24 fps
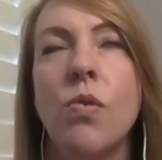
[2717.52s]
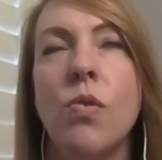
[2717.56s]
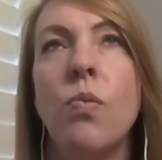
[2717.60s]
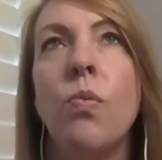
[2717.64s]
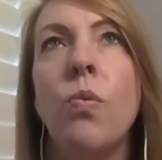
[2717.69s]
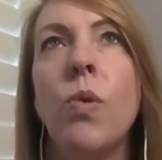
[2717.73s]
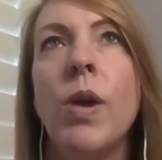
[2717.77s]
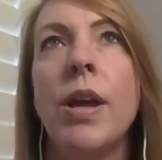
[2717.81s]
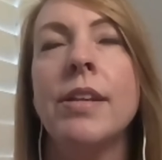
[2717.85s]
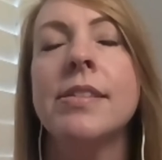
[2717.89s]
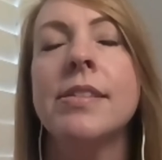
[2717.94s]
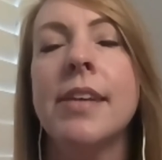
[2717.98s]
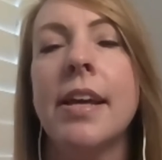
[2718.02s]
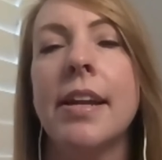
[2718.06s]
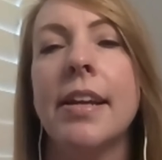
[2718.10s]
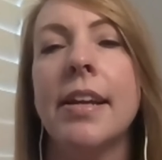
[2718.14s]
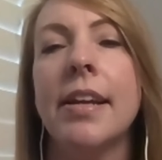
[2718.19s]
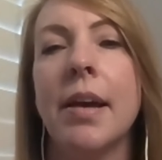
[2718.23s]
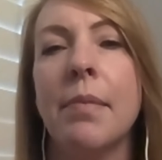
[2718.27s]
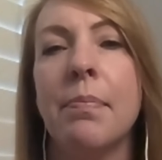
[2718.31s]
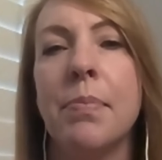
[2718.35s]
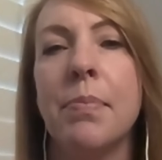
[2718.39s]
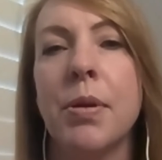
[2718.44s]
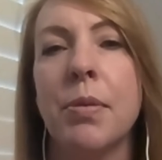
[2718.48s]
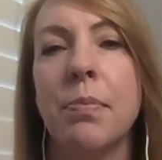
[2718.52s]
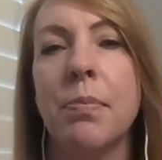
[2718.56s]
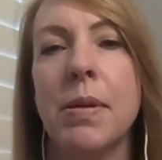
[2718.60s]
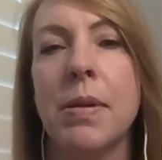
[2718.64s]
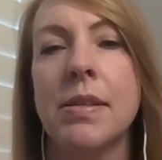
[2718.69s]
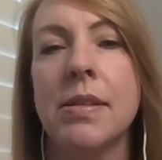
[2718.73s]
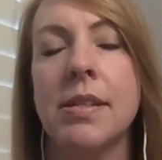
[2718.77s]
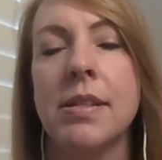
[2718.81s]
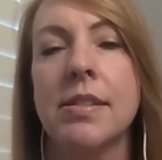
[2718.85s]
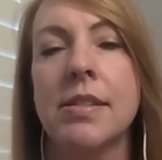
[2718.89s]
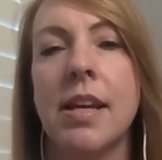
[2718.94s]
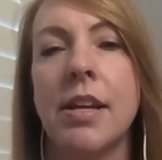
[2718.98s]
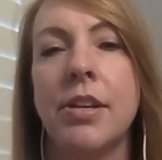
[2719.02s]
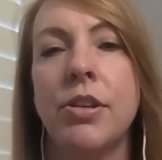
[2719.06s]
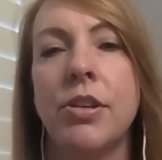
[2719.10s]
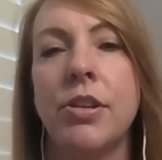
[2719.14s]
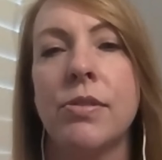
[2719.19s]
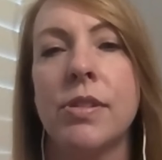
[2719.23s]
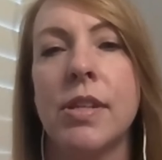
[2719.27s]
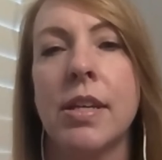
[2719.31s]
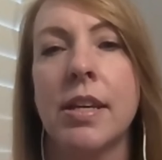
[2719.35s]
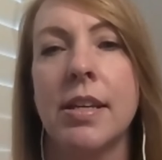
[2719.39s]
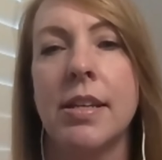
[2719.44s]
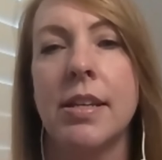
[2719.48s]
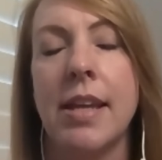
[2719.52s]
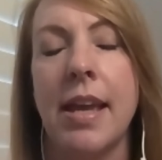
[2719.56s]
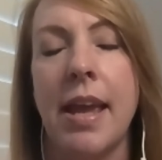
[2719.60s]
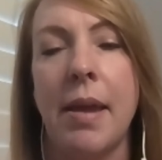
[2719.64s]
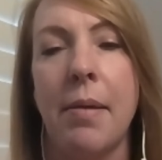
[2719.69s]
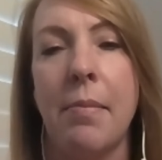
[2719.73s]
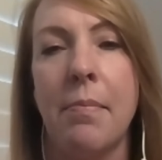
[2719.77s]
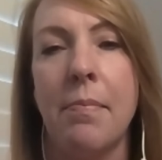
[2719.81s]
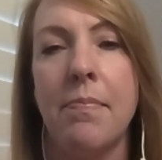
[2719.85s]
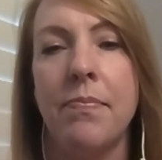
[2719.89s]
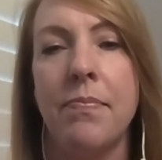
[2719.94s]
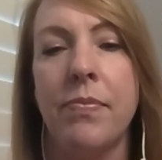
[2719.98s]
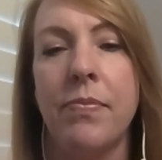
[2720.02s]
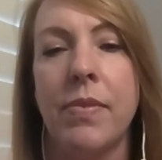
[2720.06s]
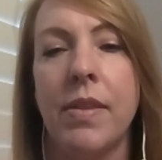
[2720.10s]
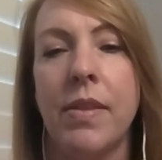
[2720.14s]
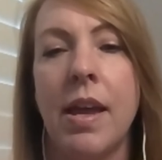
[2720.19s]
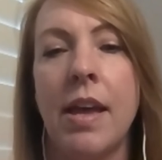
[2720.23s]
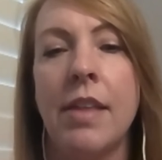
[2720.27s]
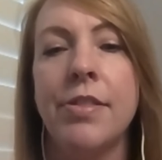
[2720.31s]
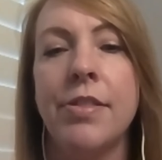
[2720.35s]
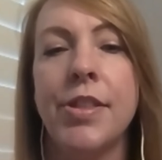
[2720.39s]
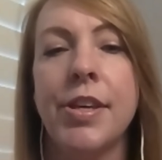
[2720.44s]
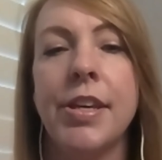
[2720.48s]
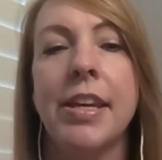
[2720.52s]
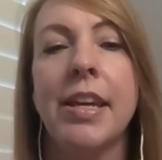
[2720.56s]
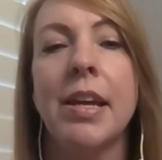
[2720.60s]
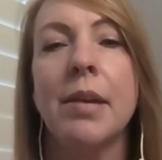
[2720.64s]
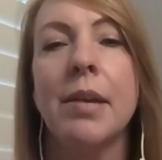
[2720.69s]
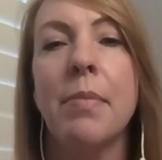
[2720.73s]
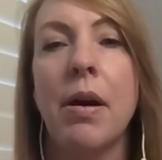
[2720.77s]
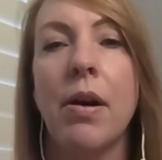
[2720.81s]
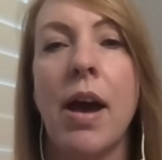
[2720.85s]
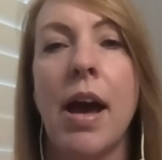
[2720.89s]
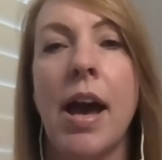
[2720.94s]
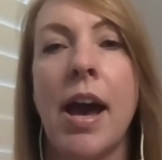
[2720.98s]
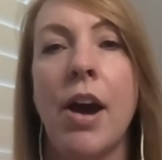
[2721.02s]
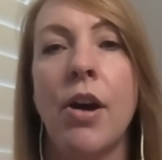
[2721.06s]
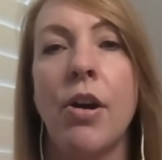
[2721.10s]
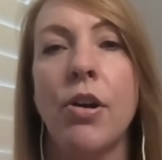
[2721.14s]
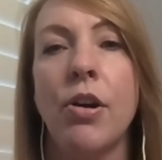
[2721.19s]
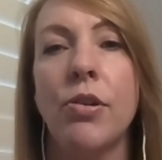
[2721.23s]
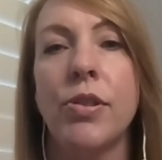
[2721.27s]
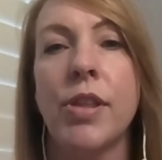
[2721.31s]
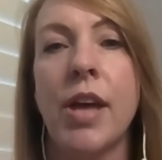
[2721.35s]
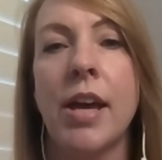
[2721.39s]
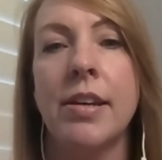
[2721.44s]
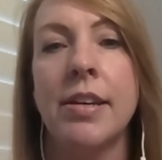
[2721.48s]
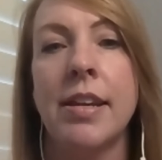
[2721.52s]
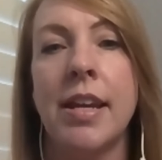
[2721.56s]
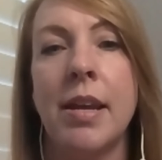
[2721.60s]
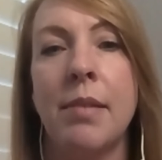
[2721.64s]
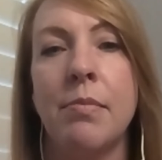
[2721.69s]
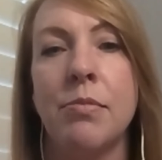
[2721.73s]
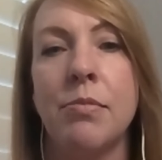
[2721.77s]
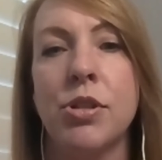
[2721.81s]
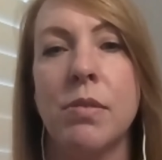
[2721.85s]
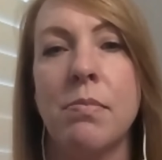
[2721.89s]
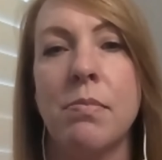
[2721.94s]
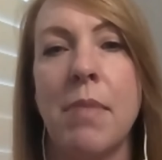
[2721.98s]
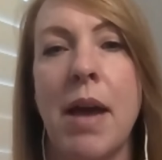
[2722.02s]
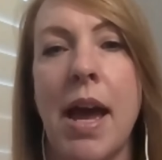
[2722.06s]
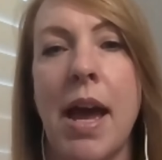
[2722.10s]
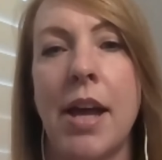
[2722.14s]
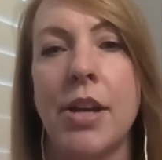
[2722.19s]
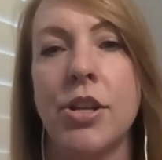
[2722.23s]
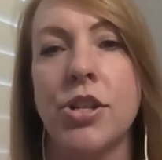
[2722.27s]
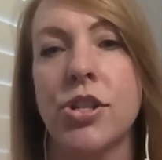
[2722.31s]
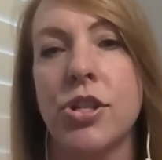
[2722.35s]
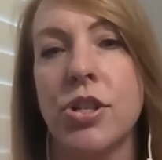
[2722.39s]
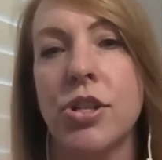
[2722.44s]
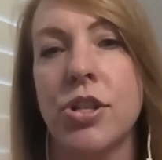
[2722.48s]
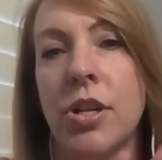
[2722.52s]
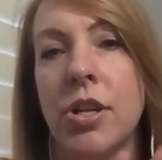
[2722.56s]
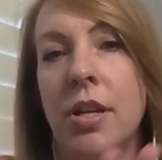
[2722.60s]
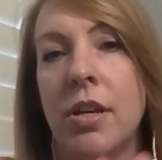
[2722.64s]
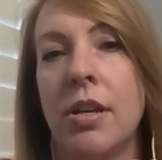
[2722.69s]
when setting up your business and using a name and thinking about how that name should match